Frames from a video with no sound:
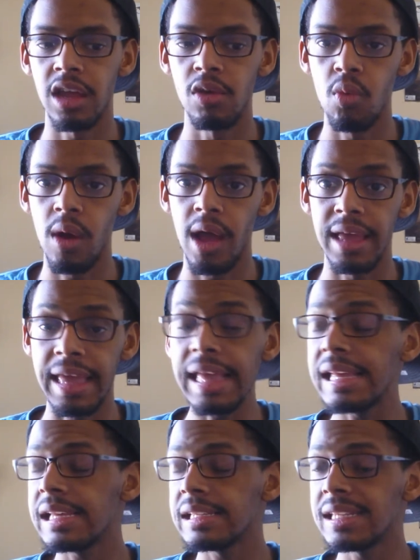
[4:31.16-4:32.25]
his
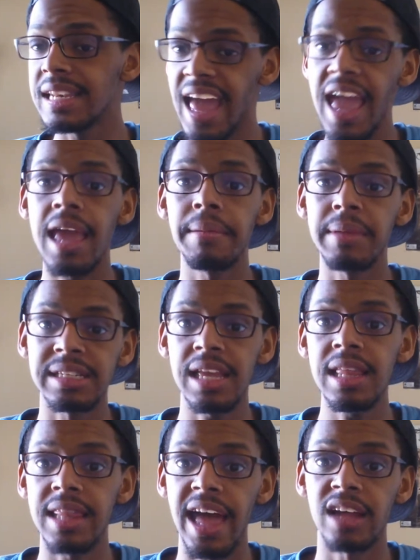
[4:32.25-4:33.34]
name is in that,
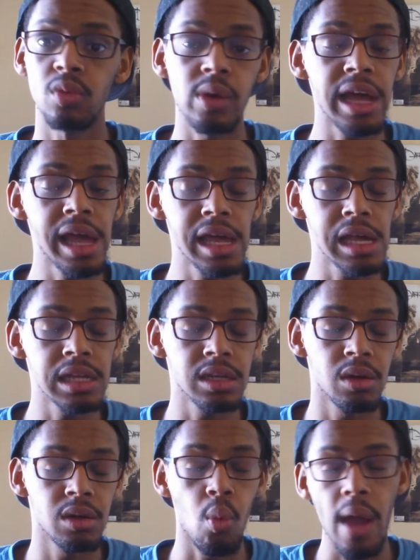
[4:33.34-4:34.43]

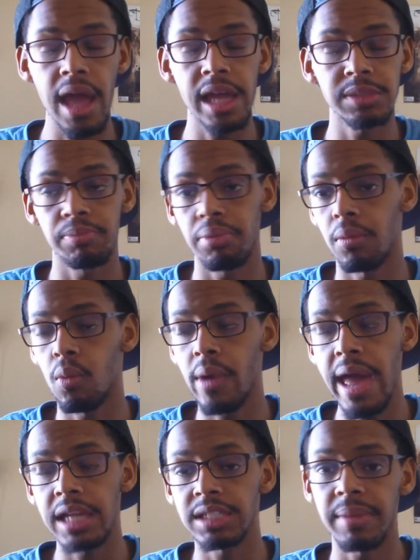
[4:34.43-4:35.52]
which
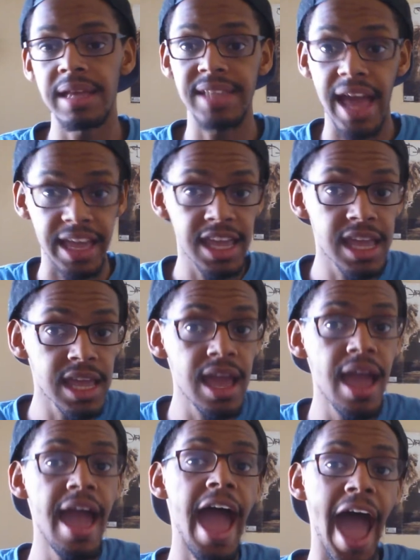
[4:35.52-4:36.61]
means that he
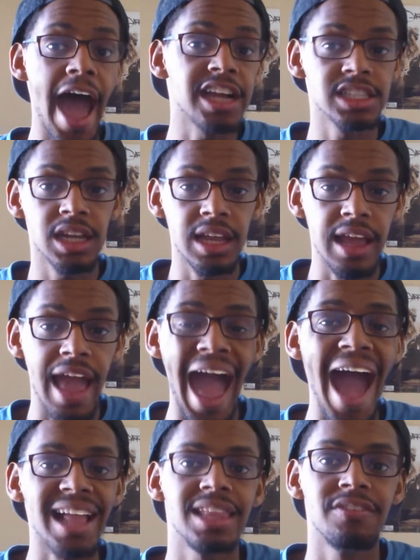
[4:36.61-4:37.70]
actually
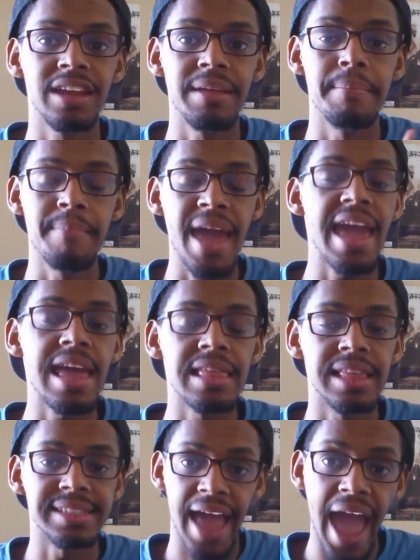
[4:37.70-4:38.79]
actively made this
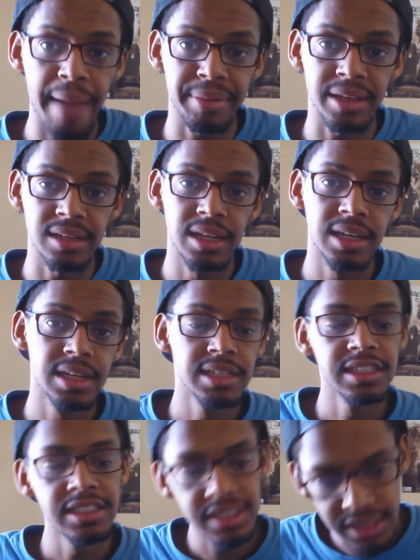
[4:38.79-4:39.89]
happen.
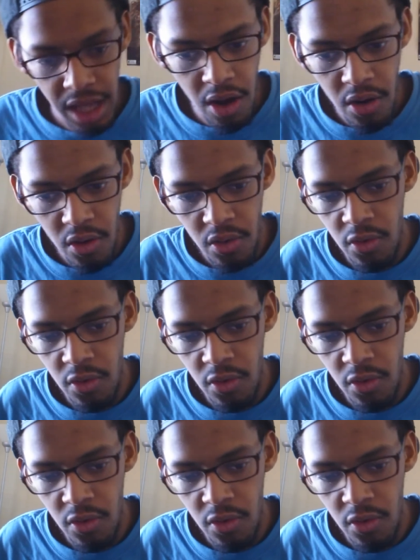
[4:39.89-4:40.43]
So